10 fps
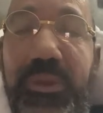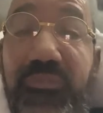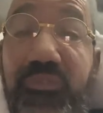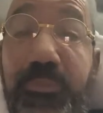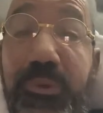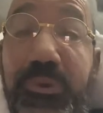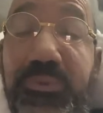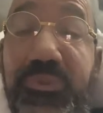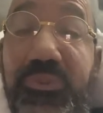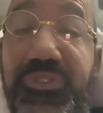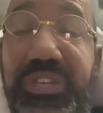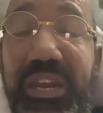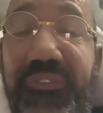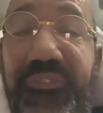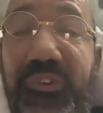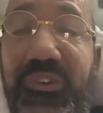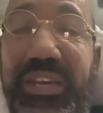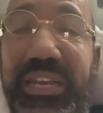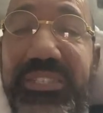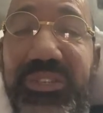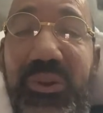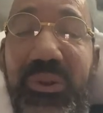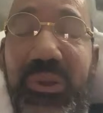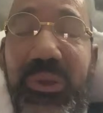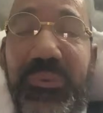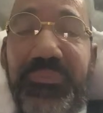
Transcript: for producer Jennifer Cascardo.